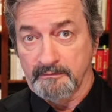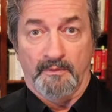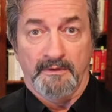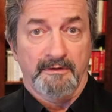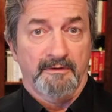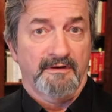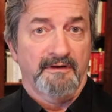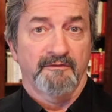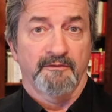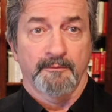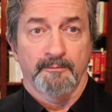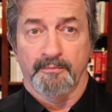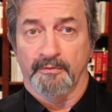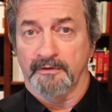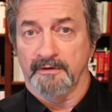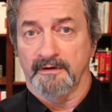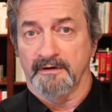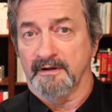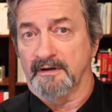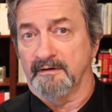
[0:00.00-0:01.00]
We don't even put
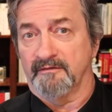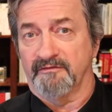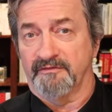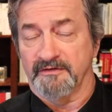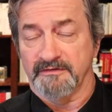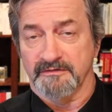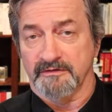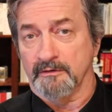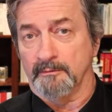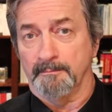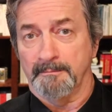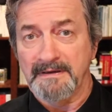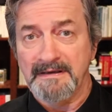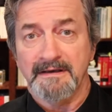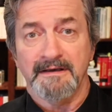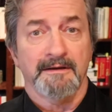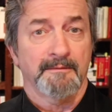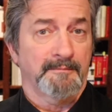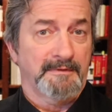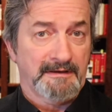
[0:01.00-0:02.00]
it on physical
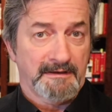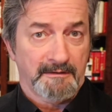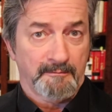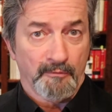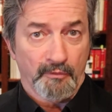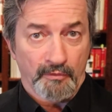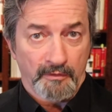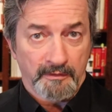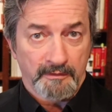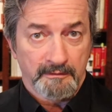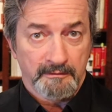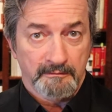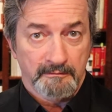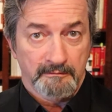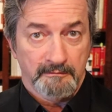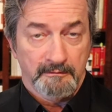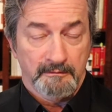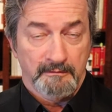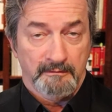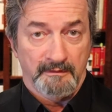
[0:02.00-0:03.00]
medium anymore.
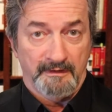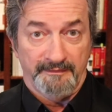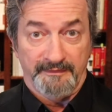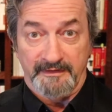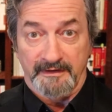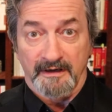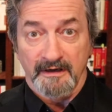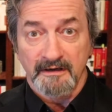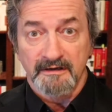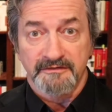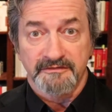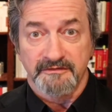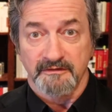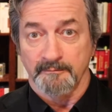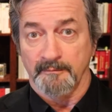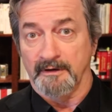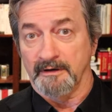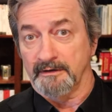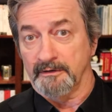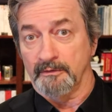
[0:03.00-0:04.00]
And the youngest
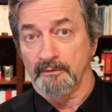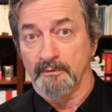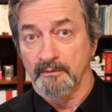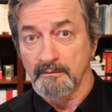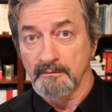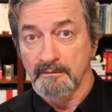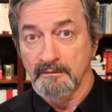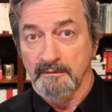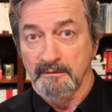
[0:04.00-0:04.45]
among you